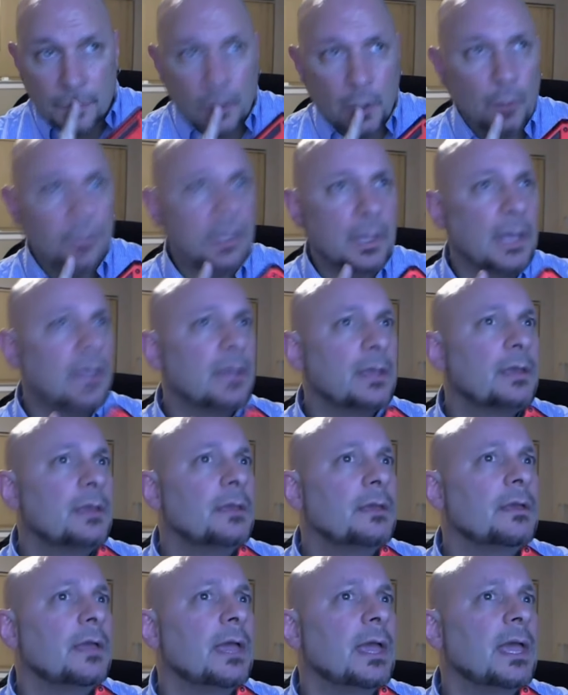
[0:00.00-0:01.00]
Okay,
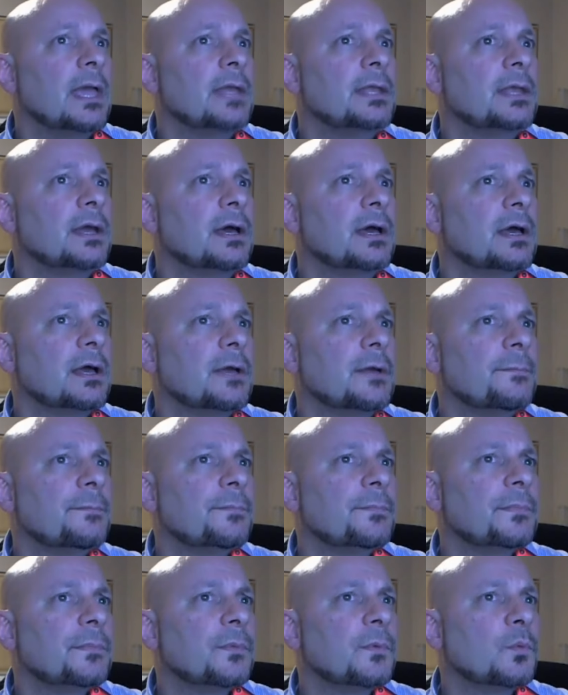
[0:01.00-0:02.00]
and
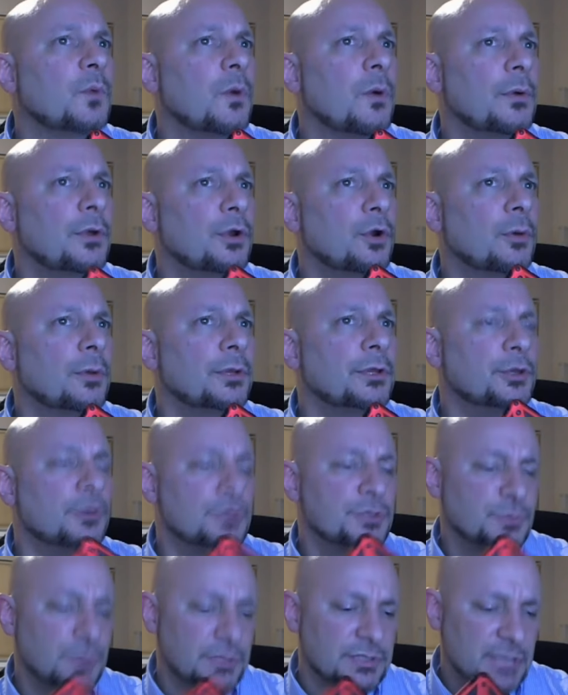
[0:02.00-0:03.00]
um, what we normally do
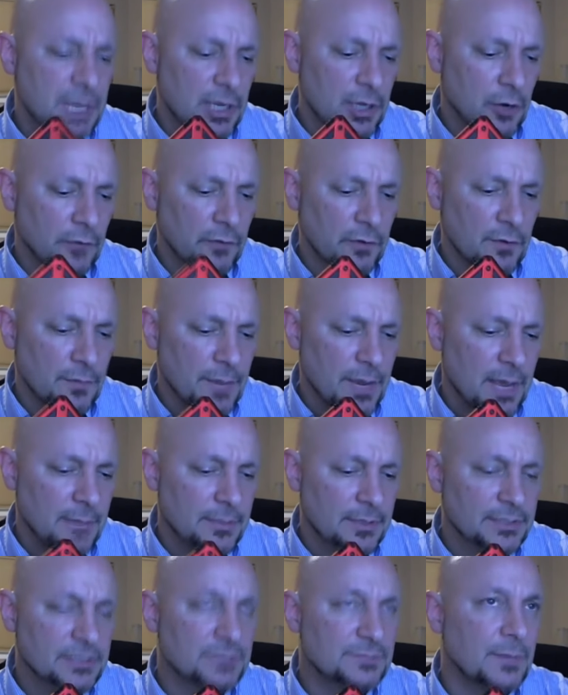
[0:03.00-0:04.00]
is we take over your
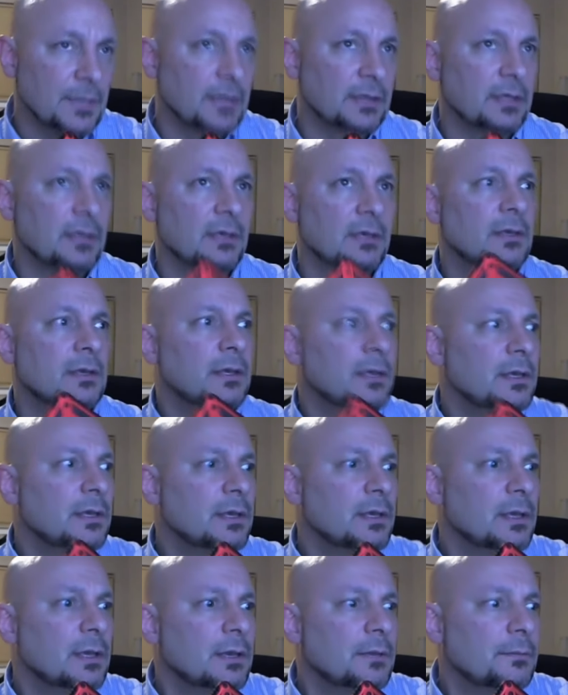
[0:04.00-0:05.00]
payments, make the
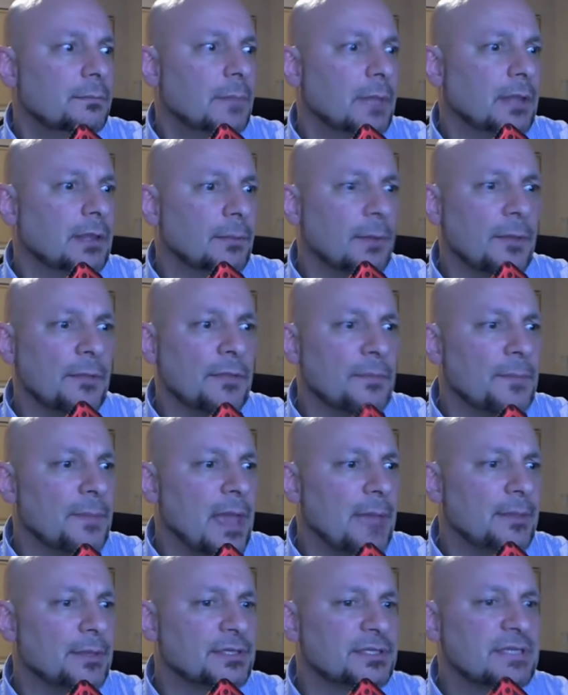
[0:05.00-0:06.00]
make the monthly
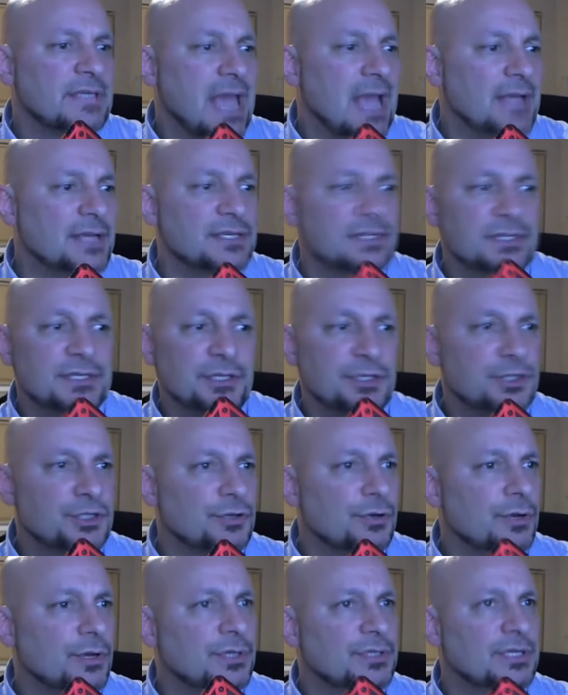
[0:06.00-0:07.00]
payments, taxes,
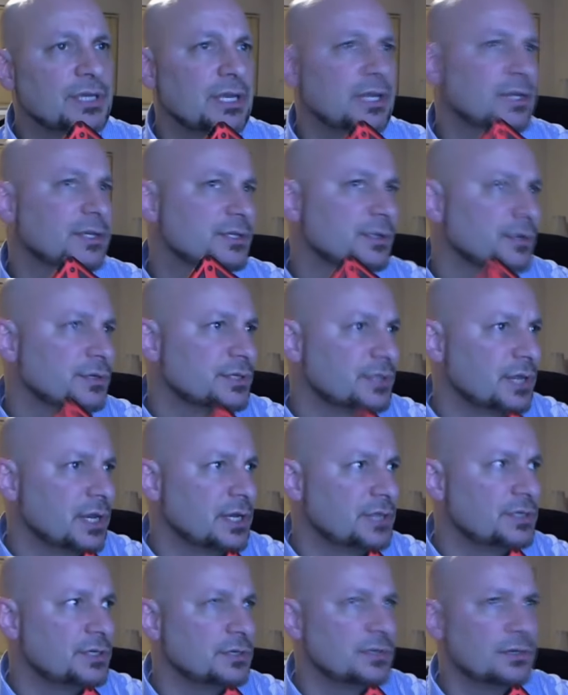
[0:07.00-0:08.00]
insurance, any
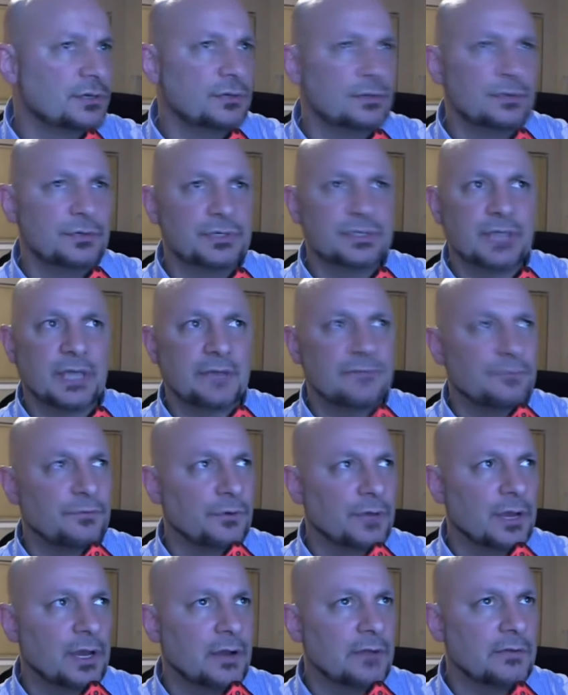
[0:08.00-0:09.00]
association dues, take
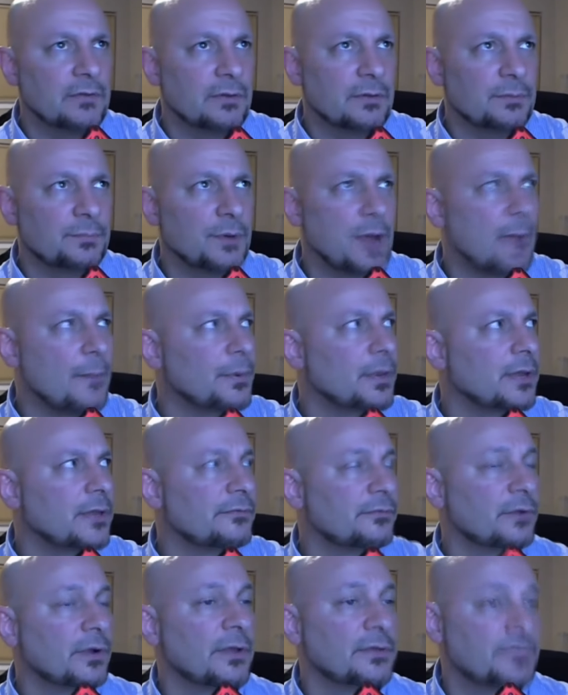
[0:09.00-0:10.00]
full care of the property,
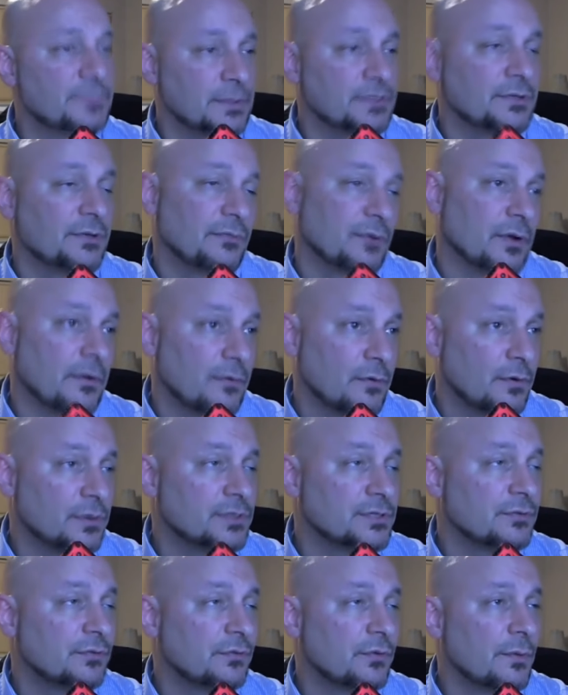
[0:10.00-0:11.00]
especially if we're, of
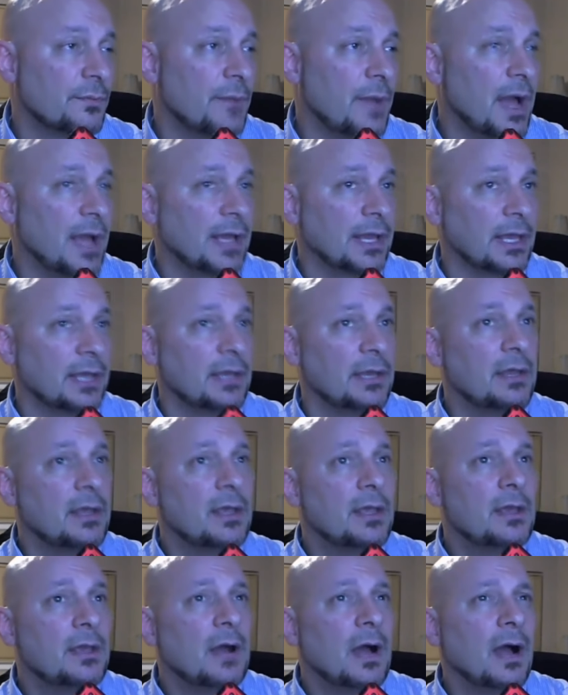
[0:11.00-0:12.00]
course, if we're buying it.
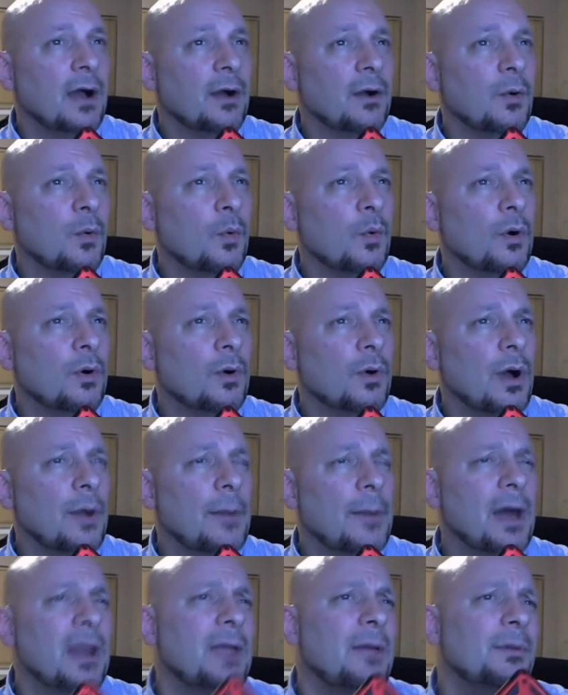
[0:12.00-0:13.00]
Uh,
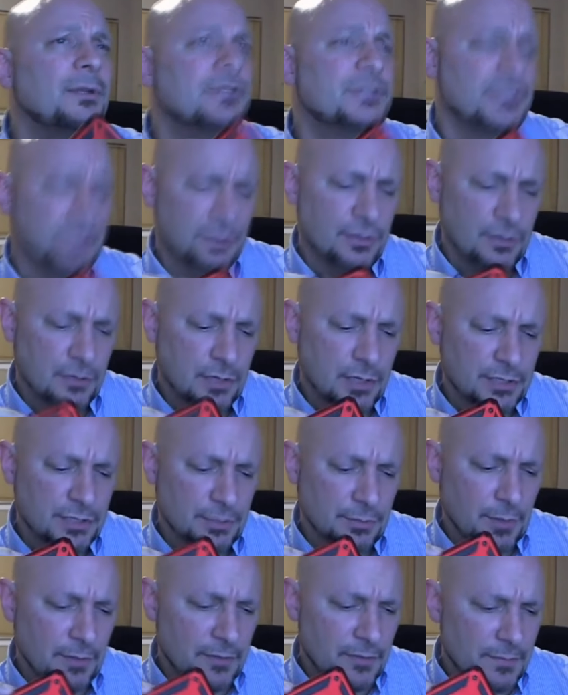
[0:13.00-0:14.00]
about how much is your is
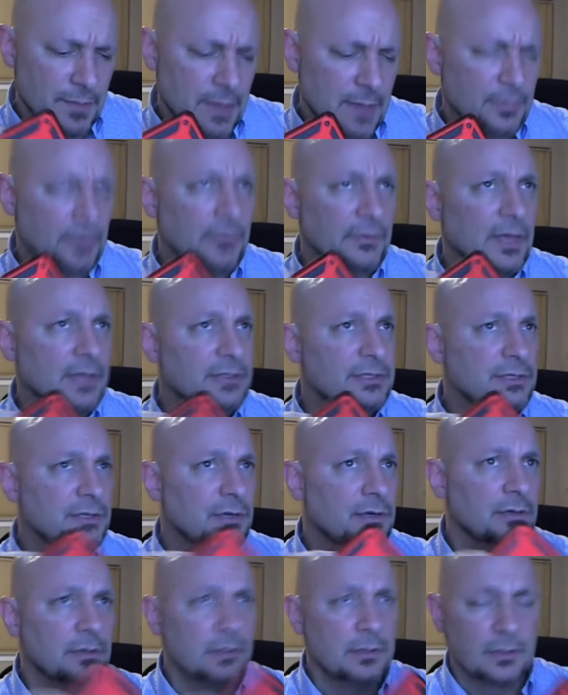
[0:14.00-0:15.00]
your monthly payment on that? Do you
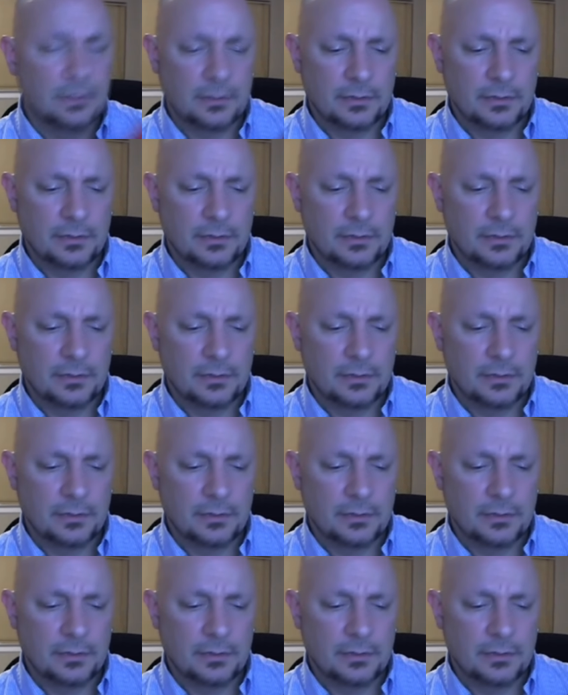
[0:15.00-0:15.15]
know?